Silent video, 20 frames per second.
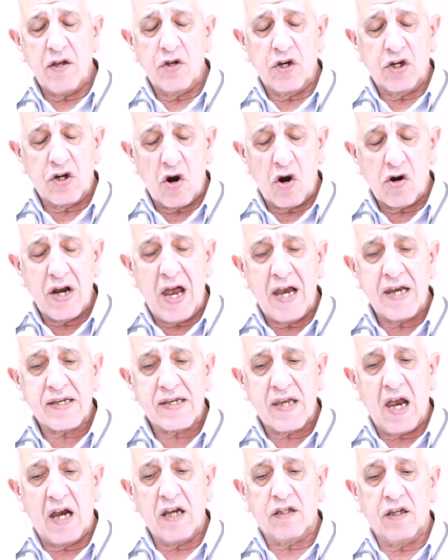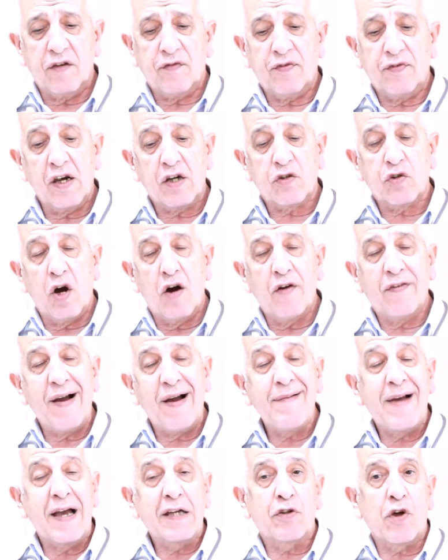recognized side effect of
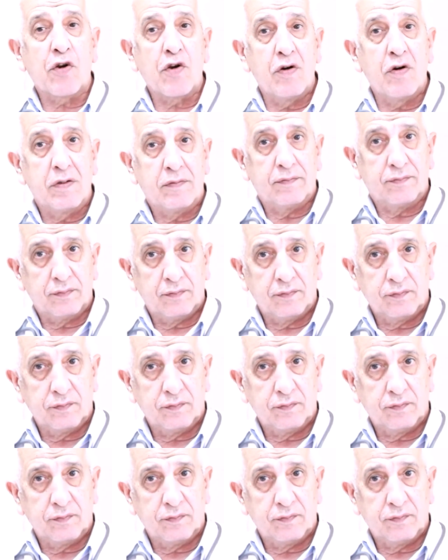amiodarone.